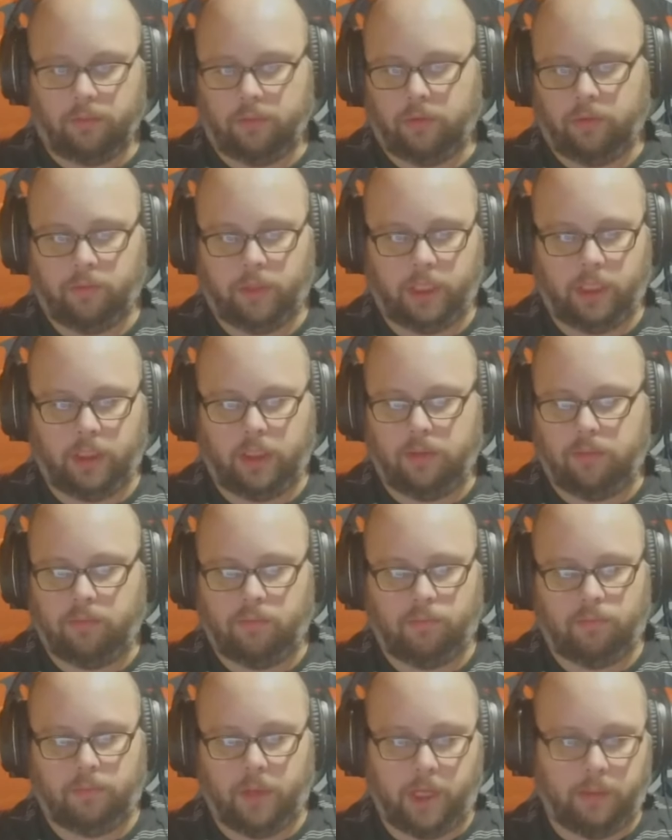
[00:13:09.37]
You may need
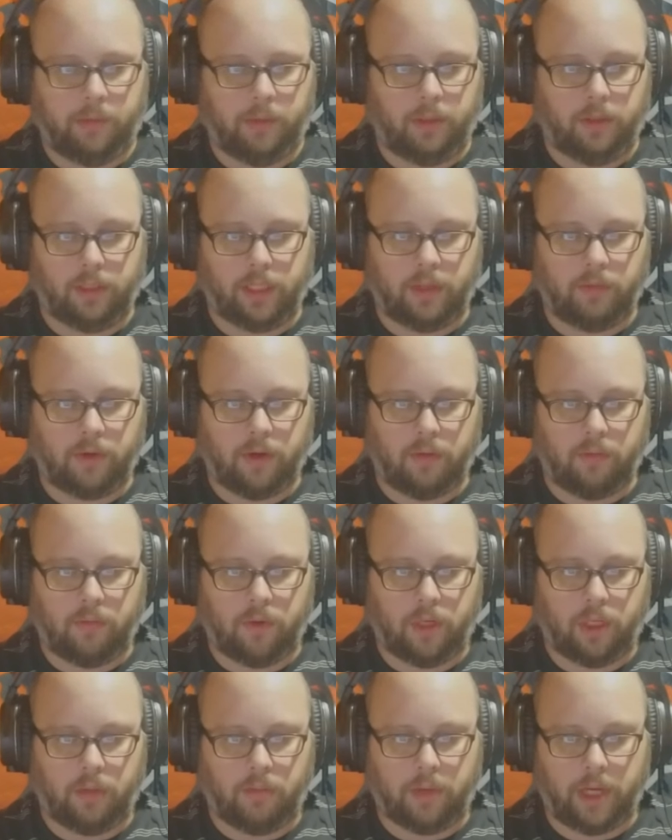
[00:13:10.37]
maybe a late round
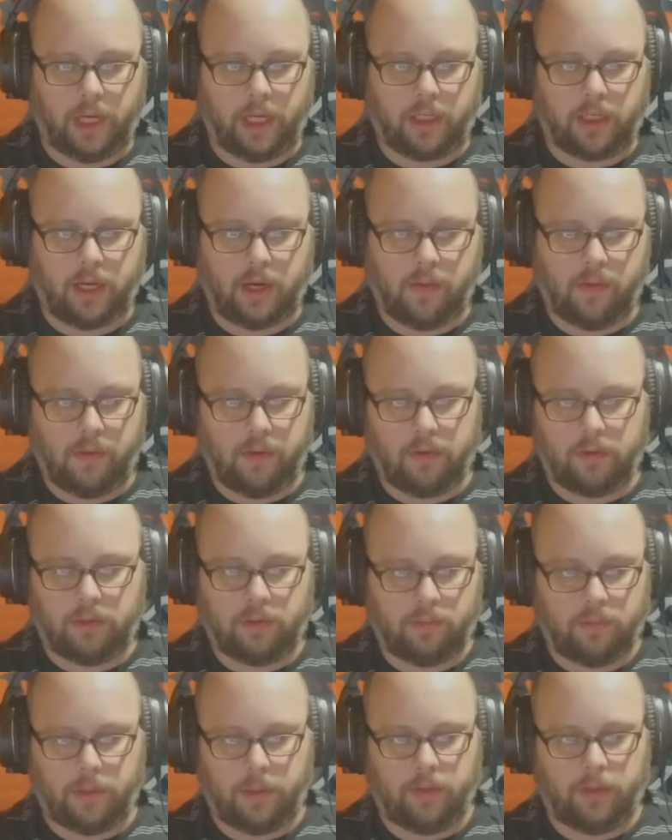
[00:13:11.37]
running back. How,
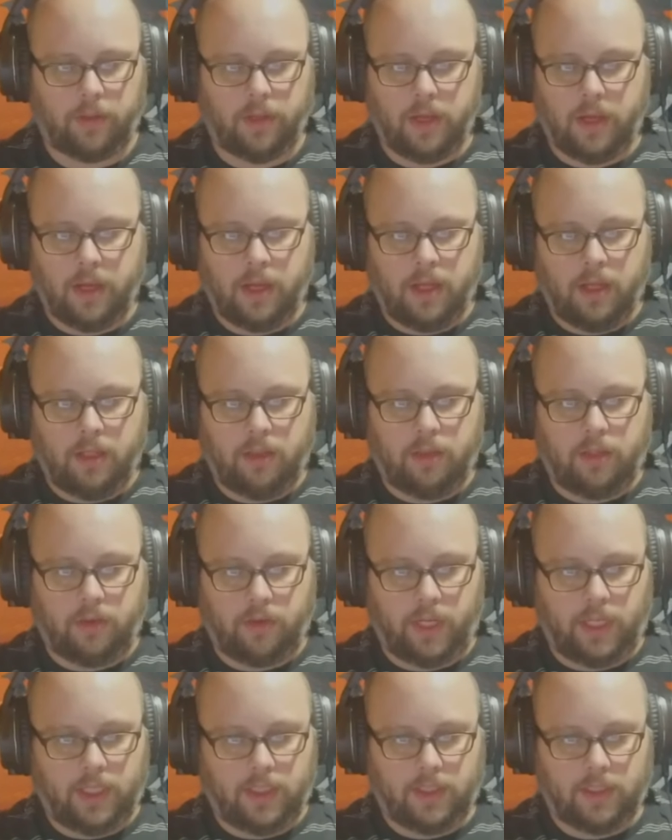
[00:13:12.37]
but
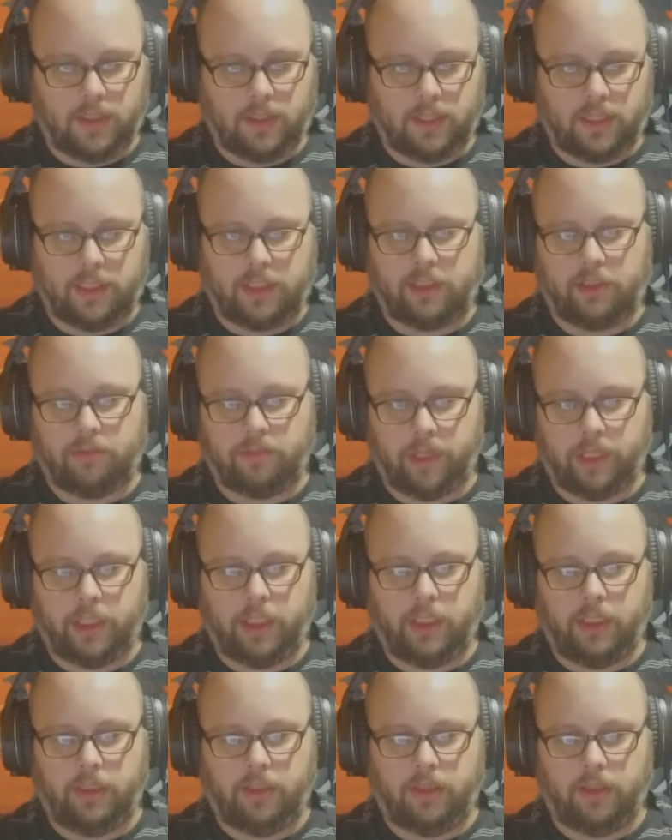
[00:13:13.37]
there isn't as
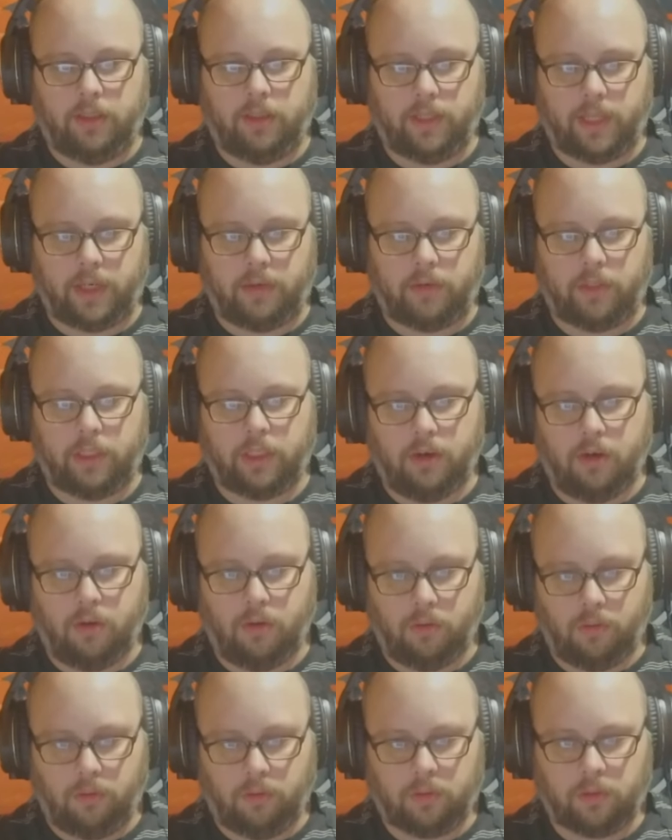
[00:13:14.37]
many glaring
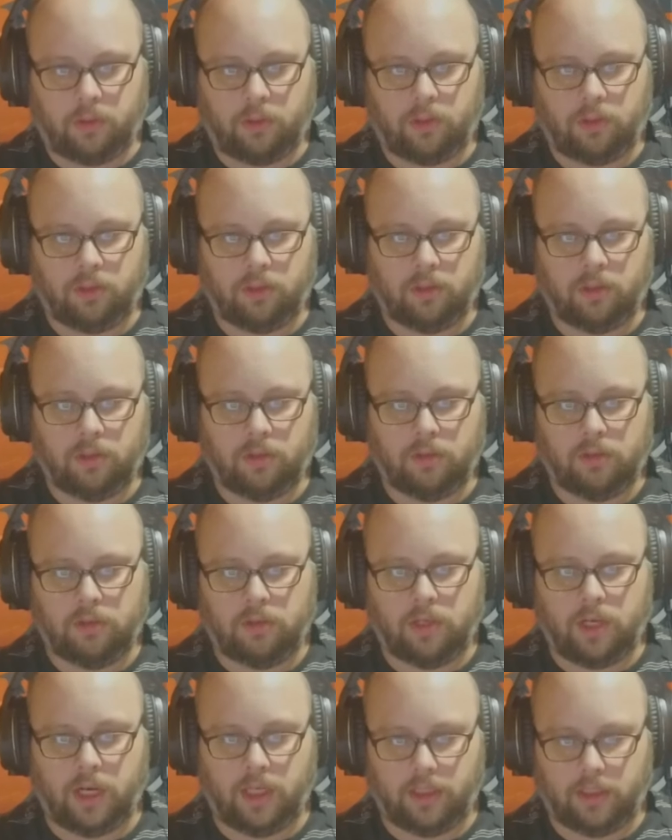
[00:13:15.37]
holes
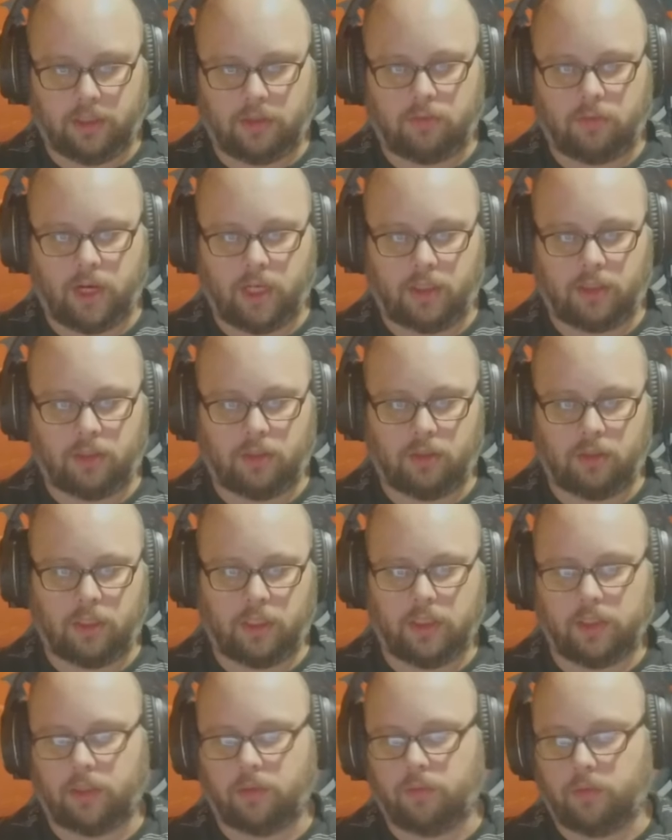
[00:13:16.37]
on this roster
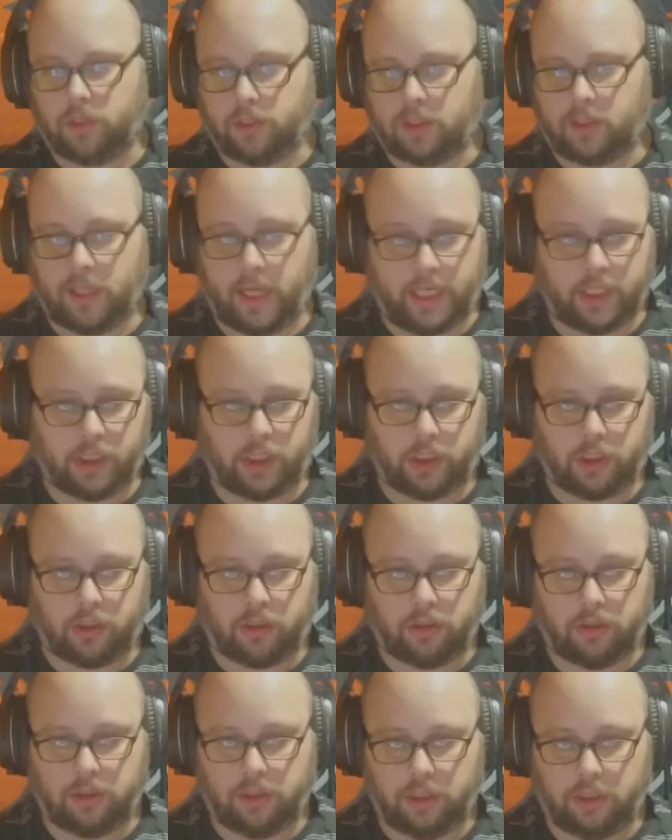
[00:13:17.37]
as there was last
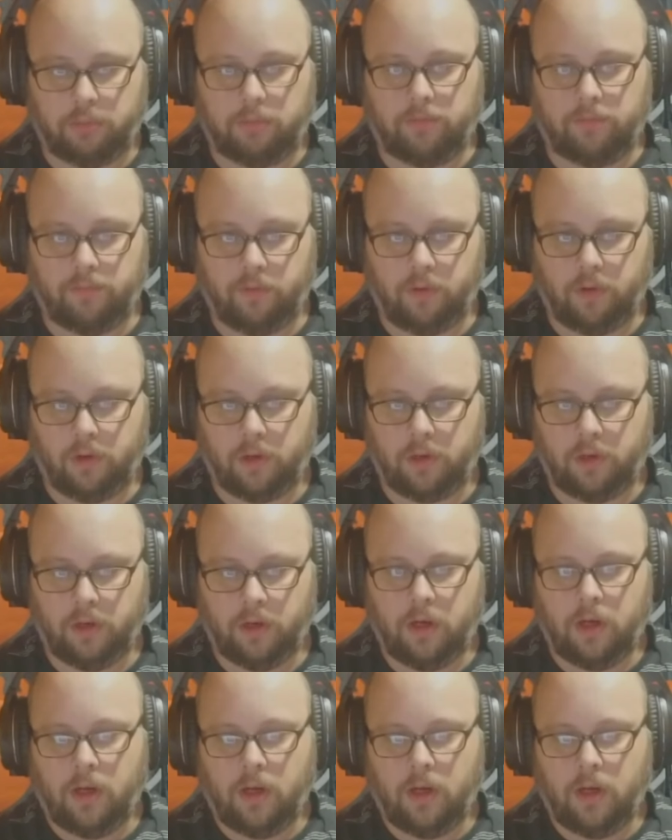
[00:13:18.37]
year and the year before.